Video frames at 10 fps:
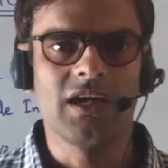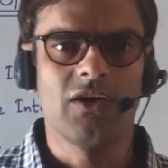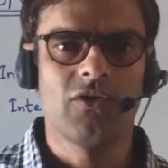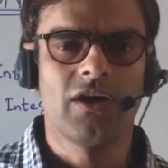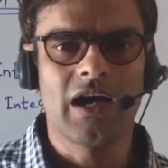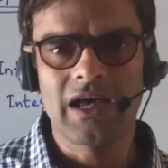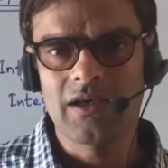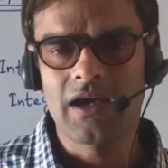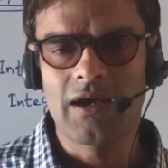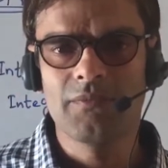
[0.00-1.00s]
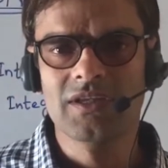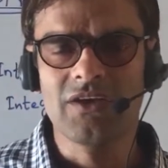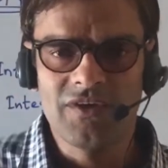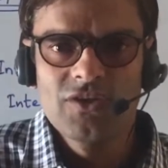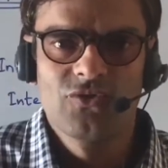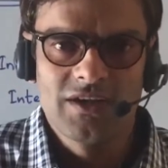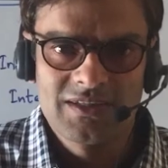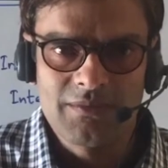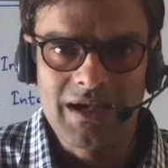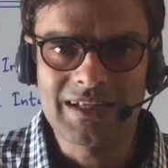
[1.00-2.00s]
I'm giving you
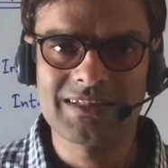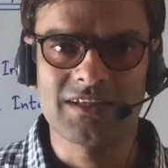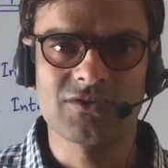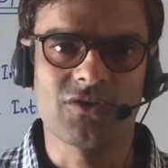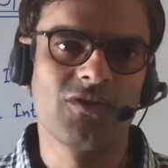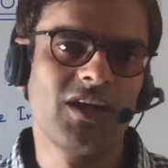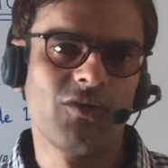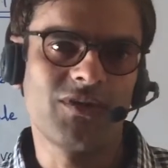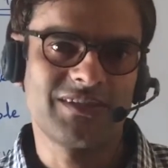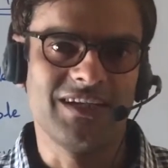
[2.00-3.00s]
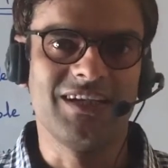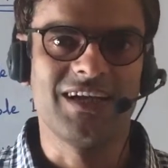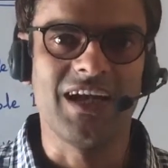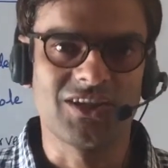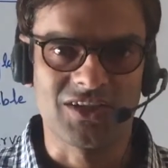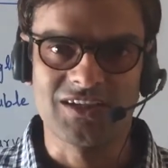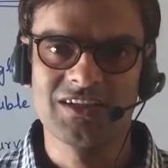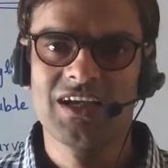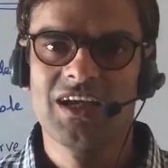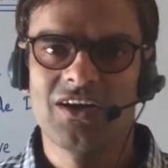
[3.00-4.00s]
some essence of what's
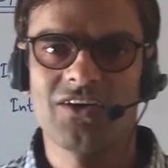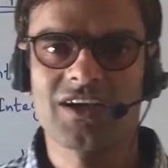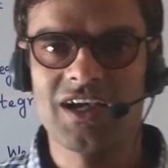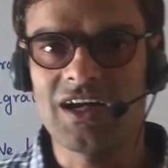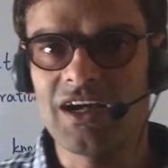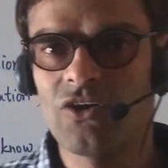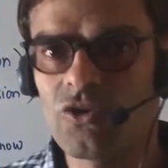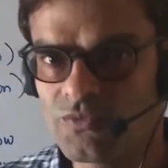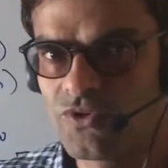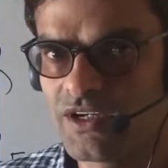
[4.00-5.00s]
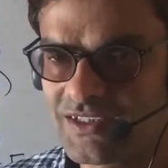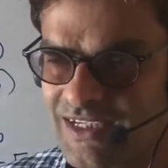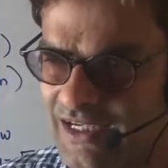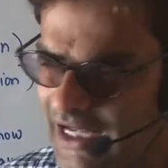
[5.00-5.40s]
integration. Okay, I hope you understand.